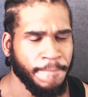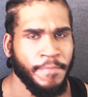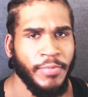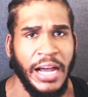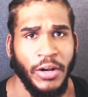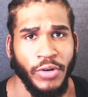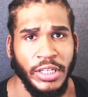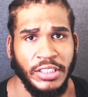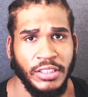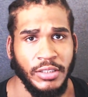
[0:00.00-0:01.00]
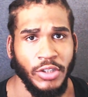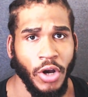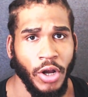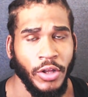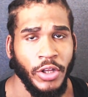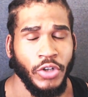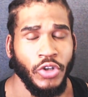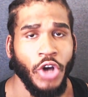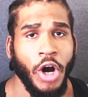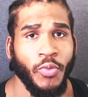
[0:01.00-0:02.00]
My question, y'all, do
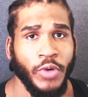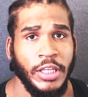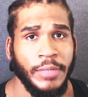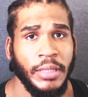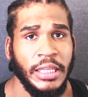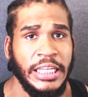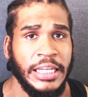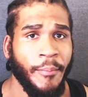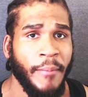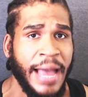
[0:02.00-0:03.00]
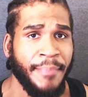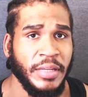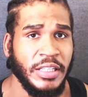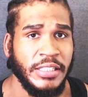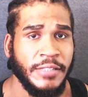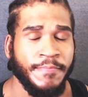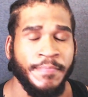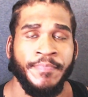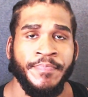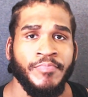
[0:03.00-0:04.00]
y'all really believe the map is
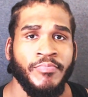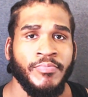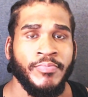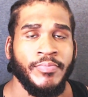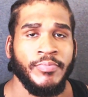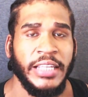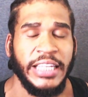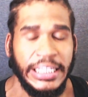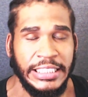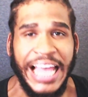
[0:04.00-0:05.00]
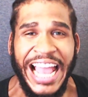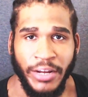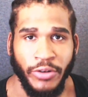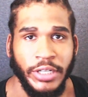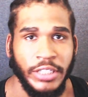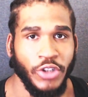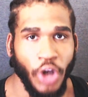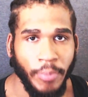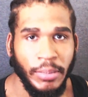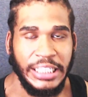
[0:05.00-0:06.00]
accurate? Do
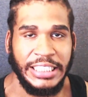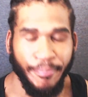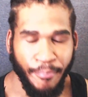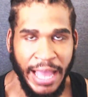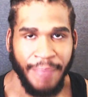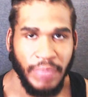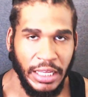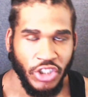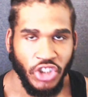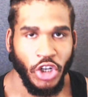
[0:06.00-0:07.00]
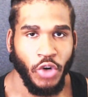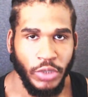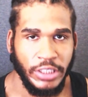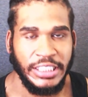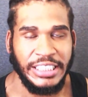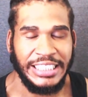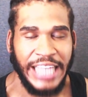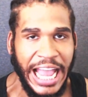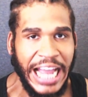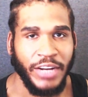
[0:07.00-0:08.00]
y'all believe the map they show us is
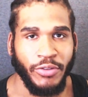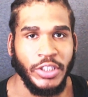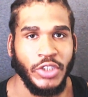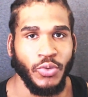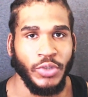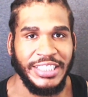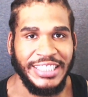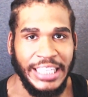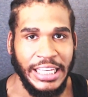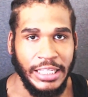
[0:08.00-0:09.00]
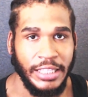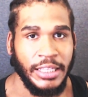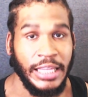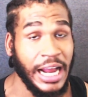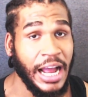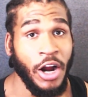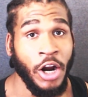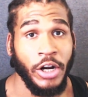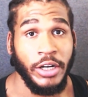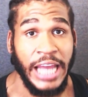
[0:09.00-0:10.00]
accurate to a T? Like, I
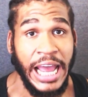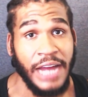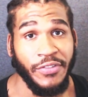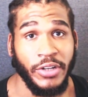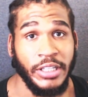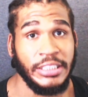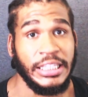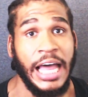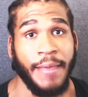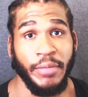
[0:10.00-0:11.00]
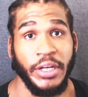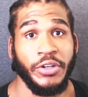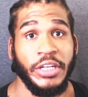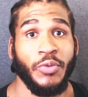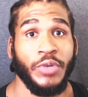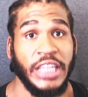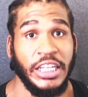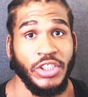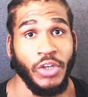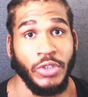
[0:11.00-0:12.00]
heard that Africa is a lot bigger than what they
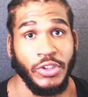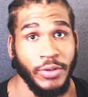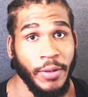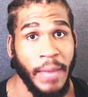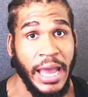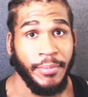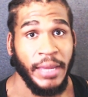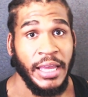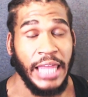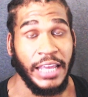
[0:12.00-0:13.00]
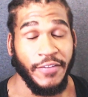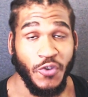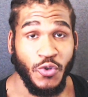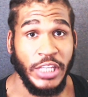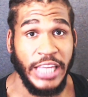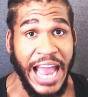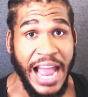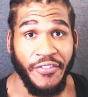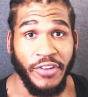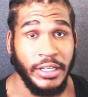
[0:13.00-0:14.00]
show us on the map. Like, if you see
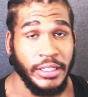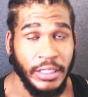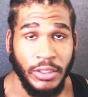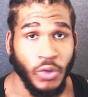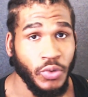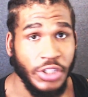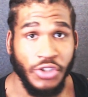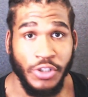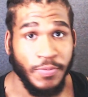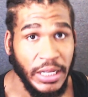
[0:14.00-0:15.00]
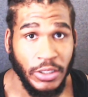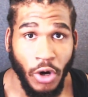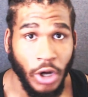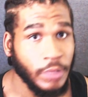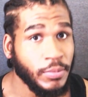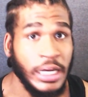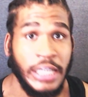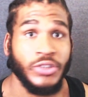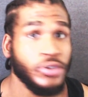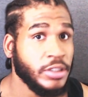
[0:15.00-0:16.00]
Africa, no disrespect to all them
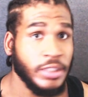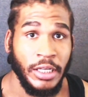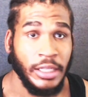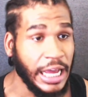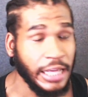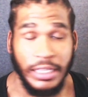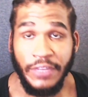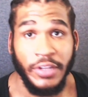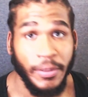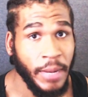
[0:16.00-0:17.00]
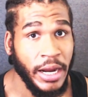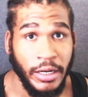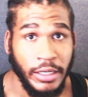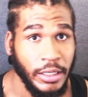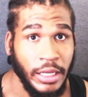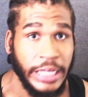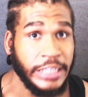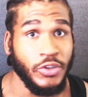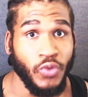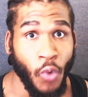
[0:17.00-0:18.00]
countries, like even America,
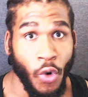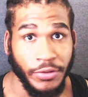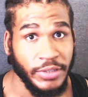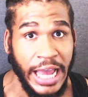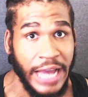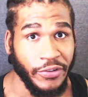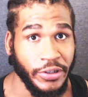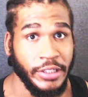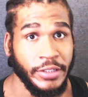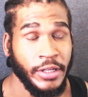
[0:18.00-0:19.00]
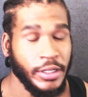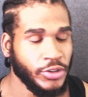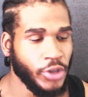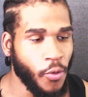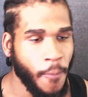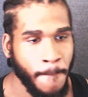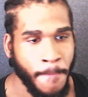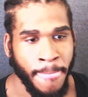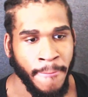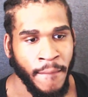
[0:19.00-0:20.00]
it dwarfs Africa. So
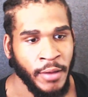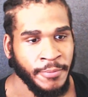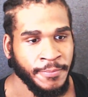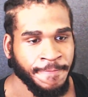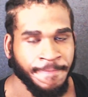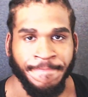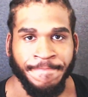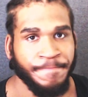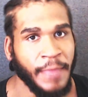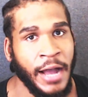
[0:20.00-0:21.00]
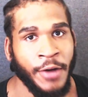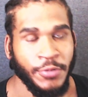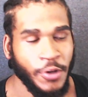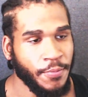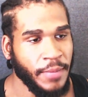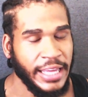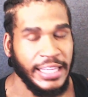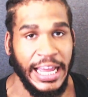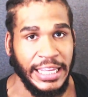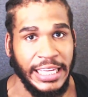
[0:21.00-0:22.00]
I don't know, man.
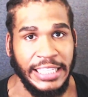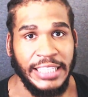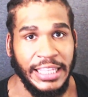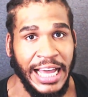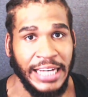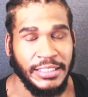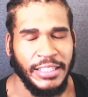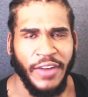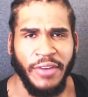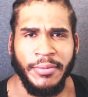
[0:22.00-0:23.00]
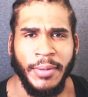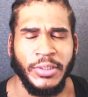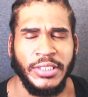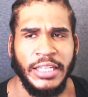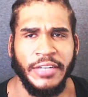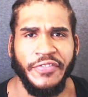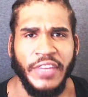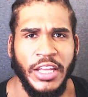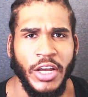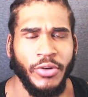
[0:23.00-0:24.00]
Like, it's a lot of stuff. I remember seeing a
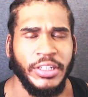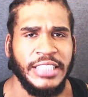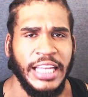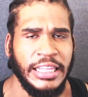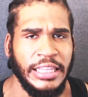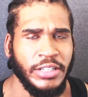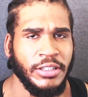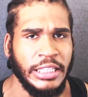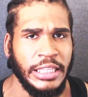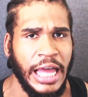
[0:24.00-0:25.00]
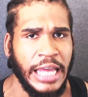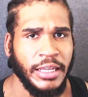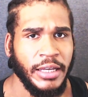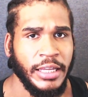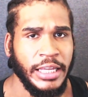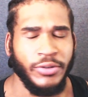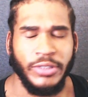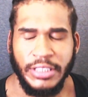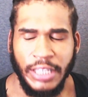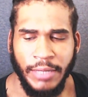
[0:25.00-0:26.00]
video. It said literally, like, it was
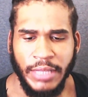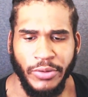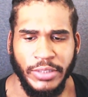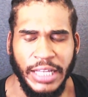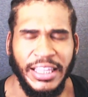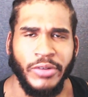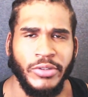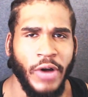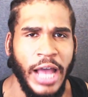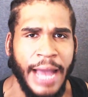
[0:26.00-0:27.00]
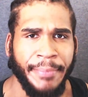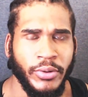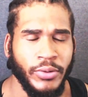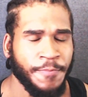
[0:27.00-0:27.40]
something. It was, I think it was on Apple,